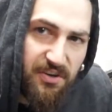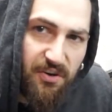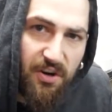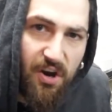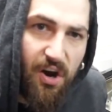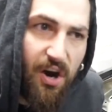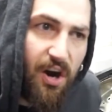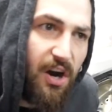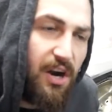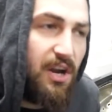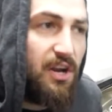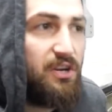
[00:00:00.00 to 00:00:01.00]
your car.
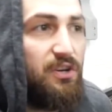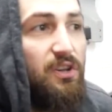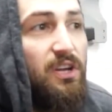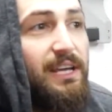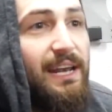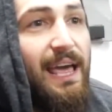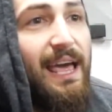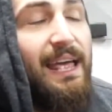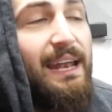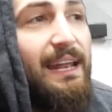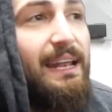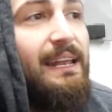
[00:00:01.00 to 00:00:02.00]
You're looking
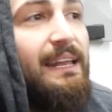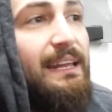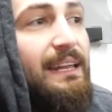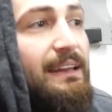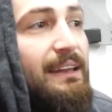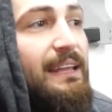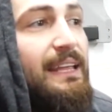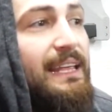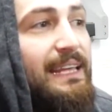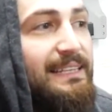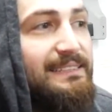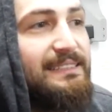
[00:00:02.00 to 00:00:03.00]
at
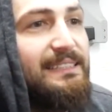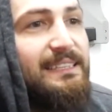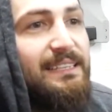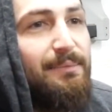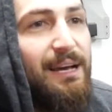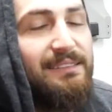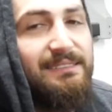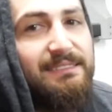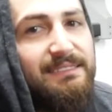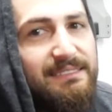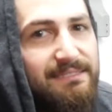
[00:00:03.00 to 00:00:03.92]
easily about